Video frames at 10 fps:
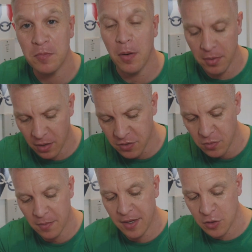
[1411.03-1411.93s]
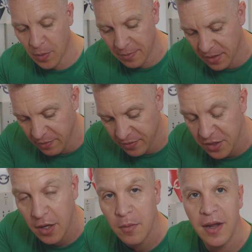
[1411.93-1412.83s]
probably on to about a 20-minute
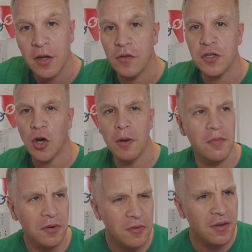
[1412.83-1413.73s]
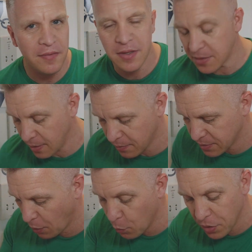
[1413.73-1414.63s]
video. I ain't got the timer on or anything, so
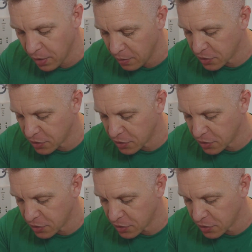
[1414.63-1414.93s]
I wouldn't know.